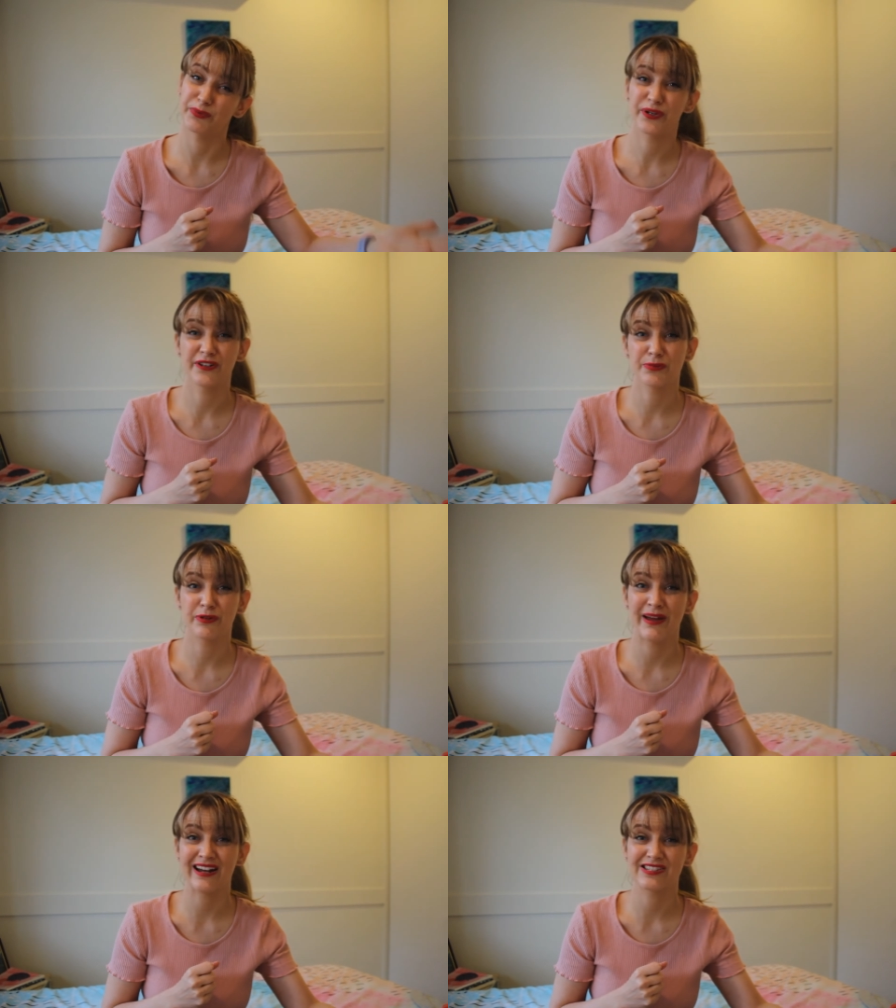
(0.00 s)
waters were
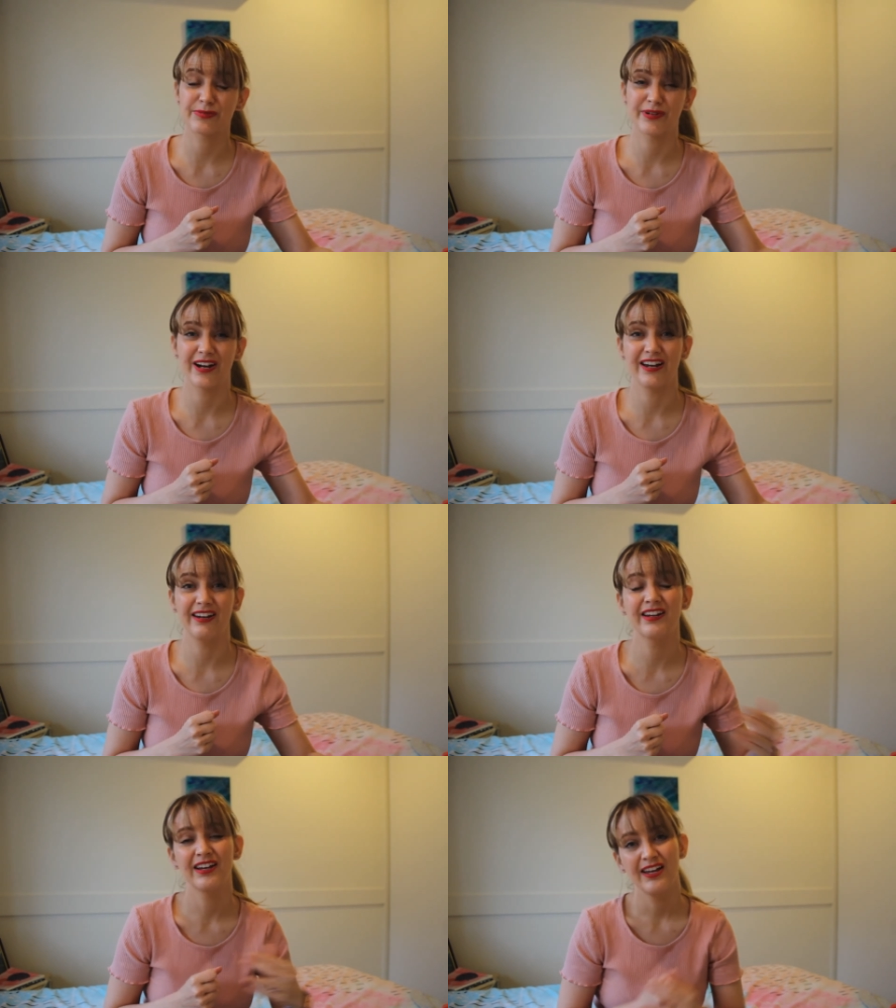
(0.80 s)
about to
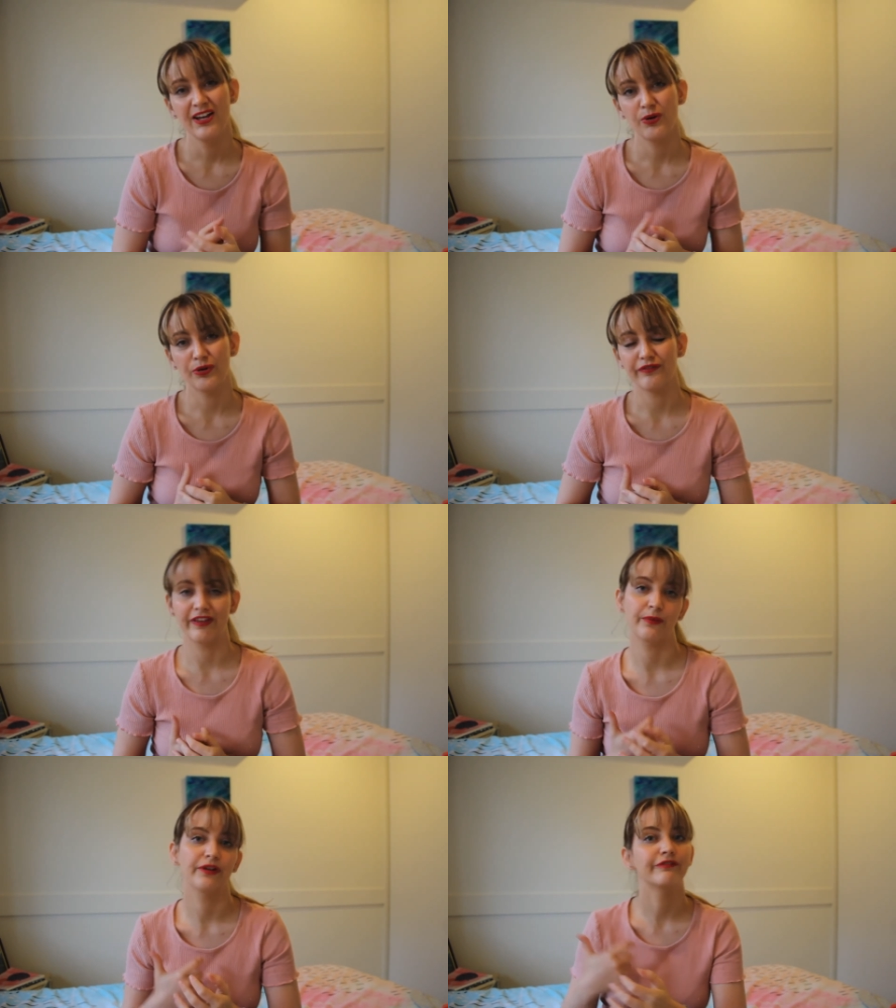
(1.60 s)
break, or if
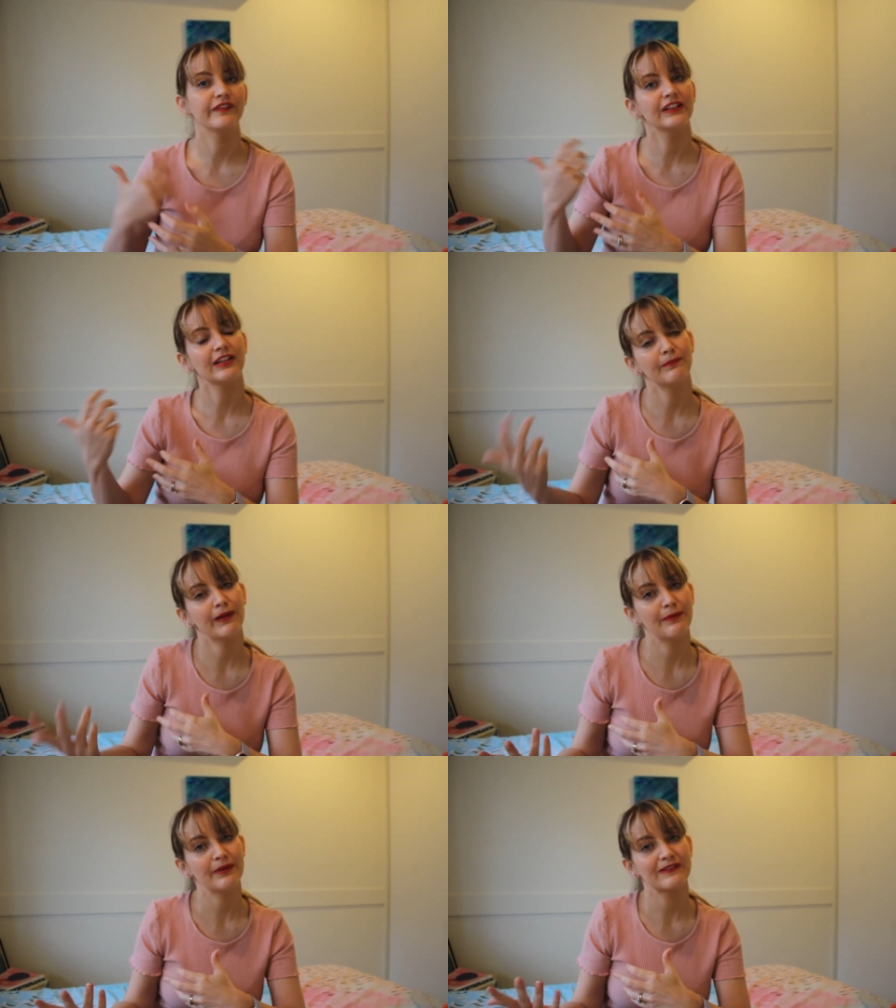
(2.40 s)
they weren't feeling
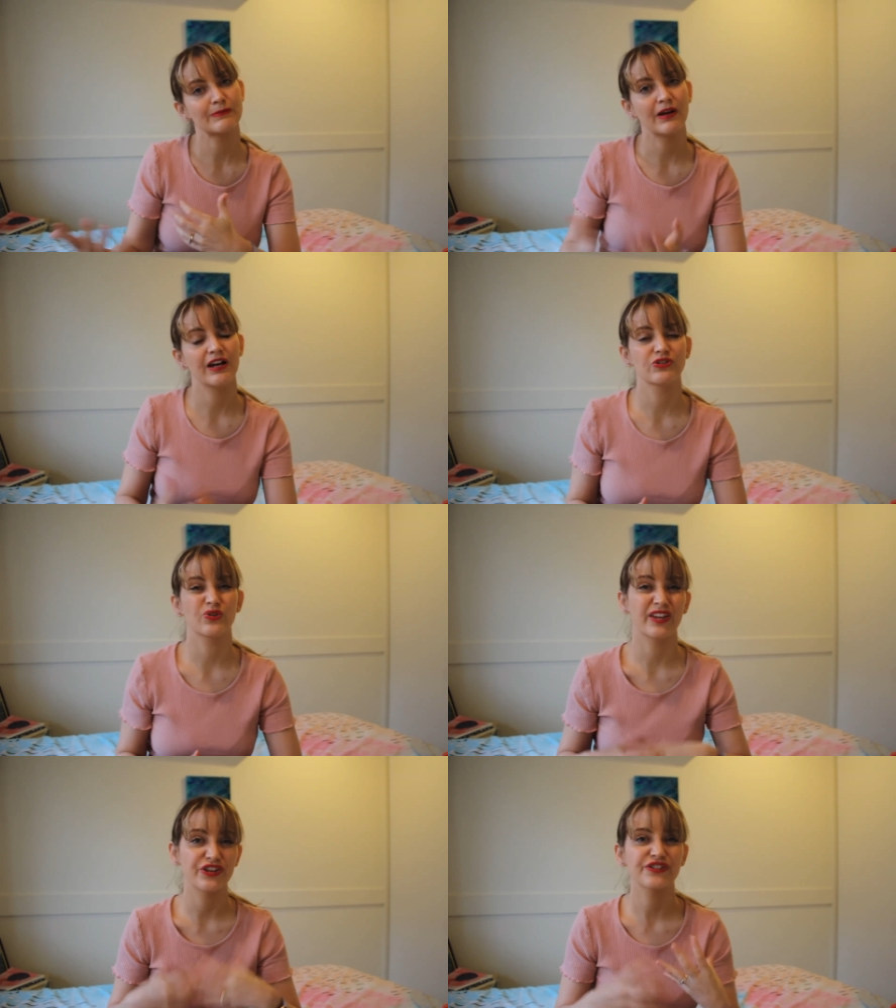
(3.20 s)
baby as much, or
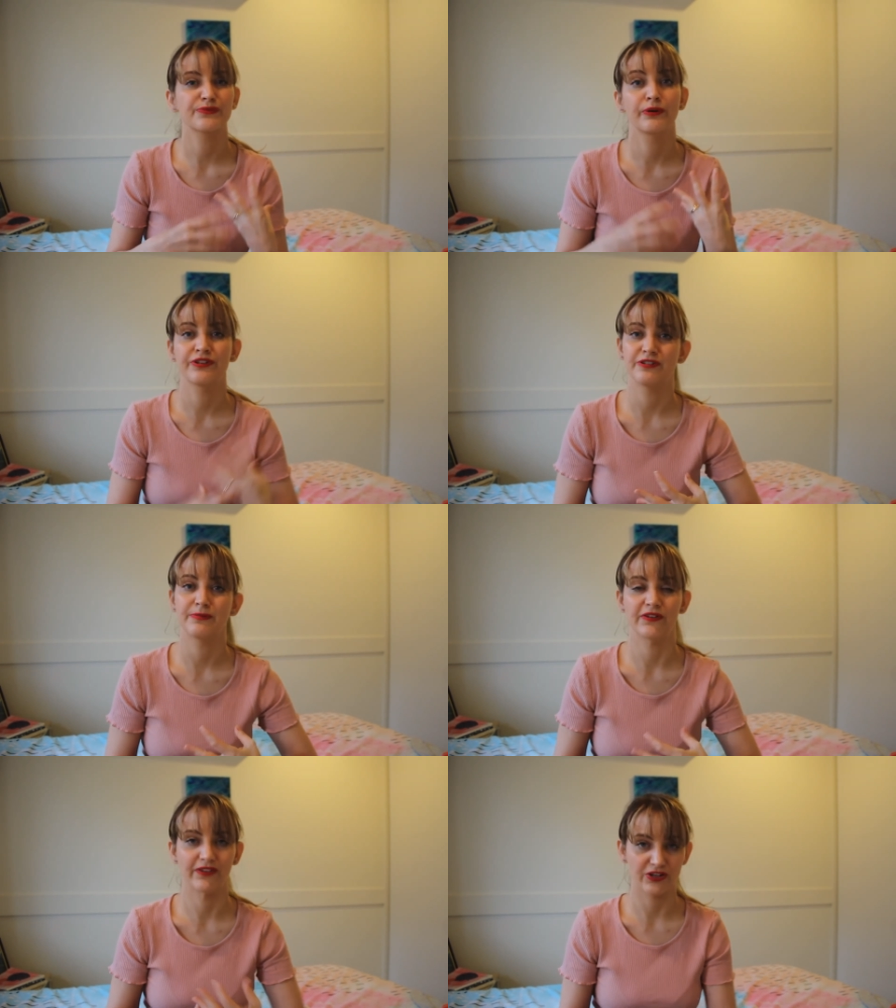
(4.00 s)
they just wanted to
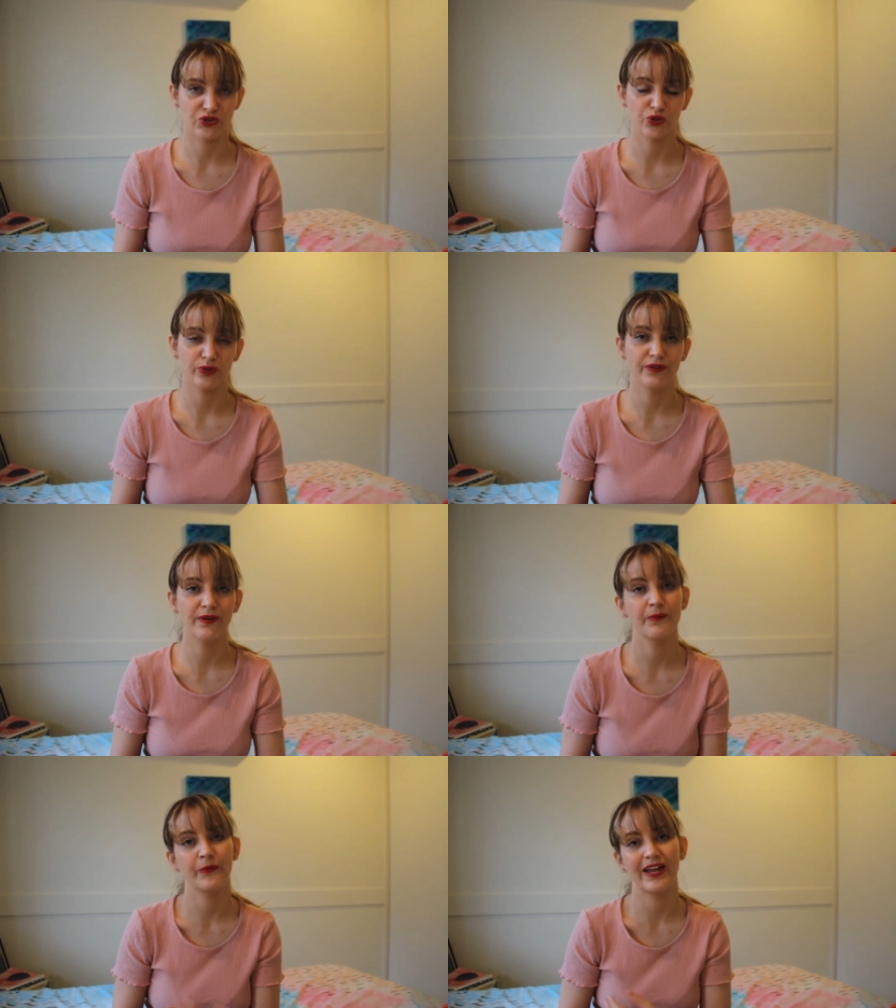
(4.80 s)
be reassured,
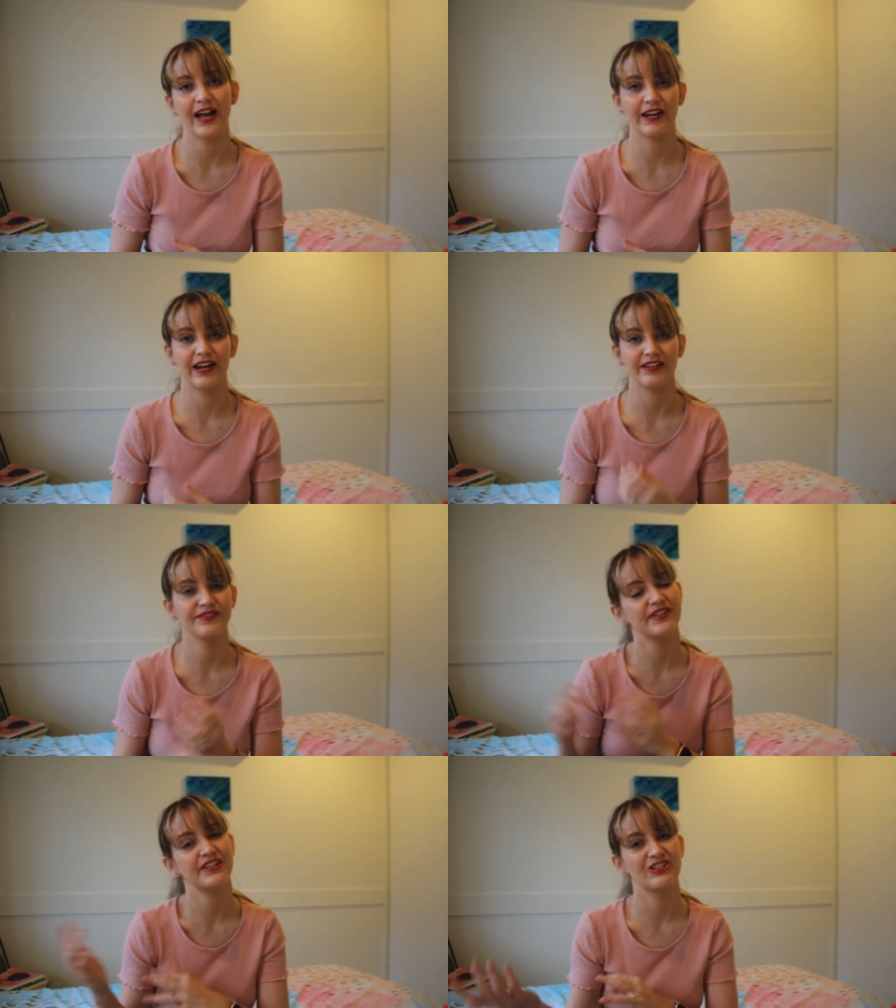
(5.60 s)
we had a
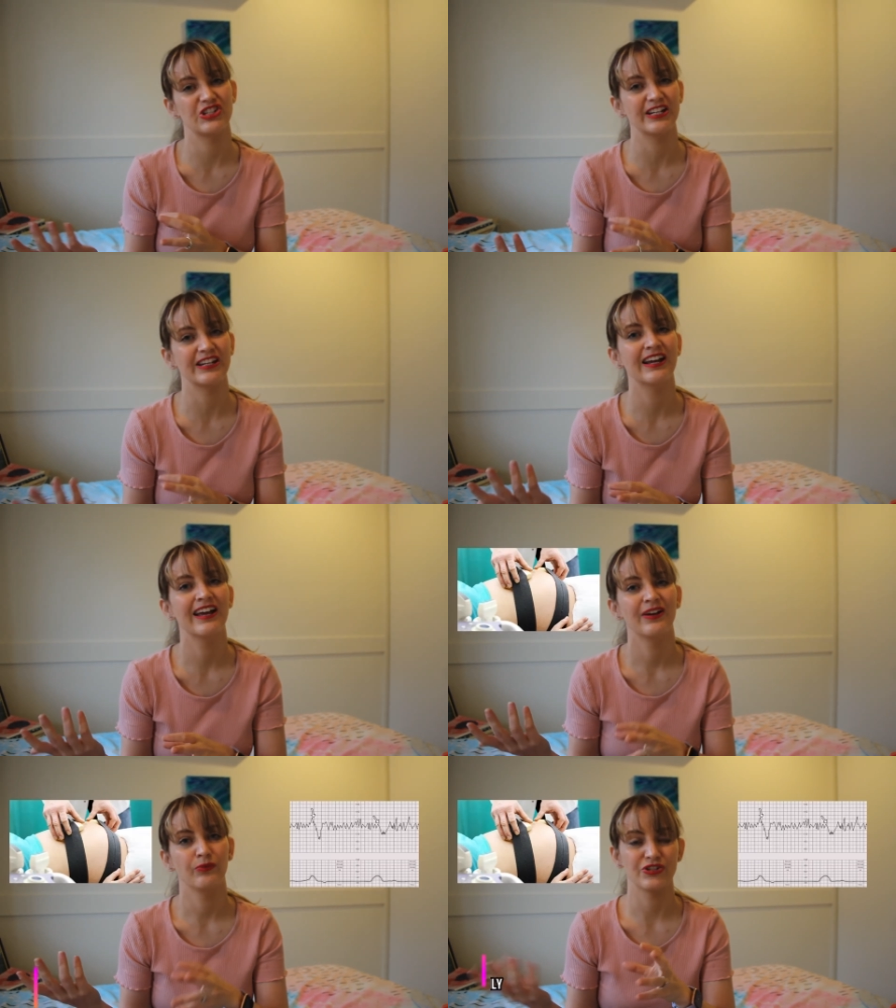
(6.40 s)
CTG,
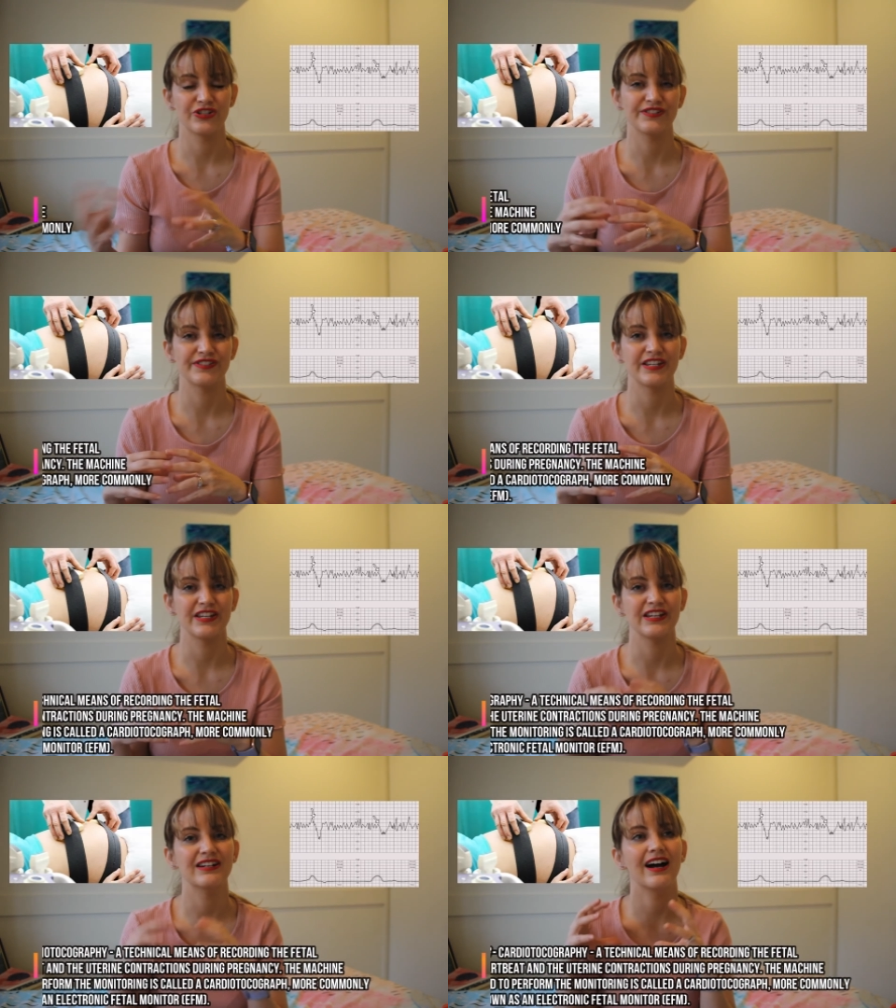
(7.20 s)
which is the